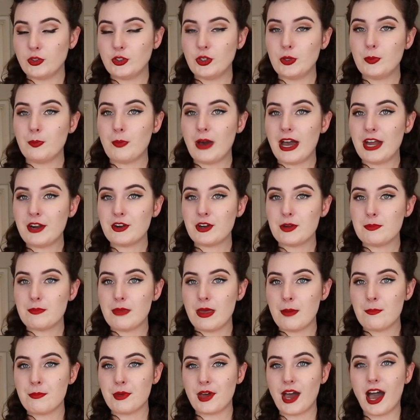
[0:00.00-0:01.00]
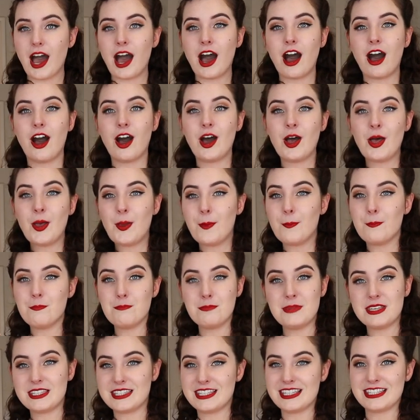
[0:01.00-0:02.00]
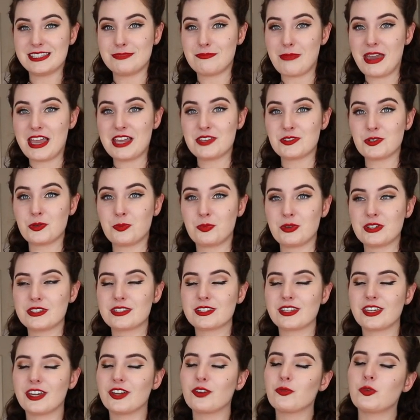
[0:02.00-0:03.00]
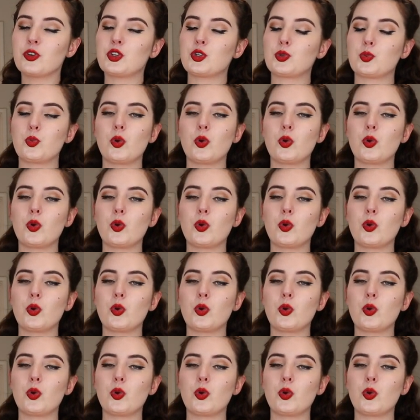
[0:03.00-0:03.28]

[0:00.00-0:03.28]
You might remember our Mrs Maisel brisket, which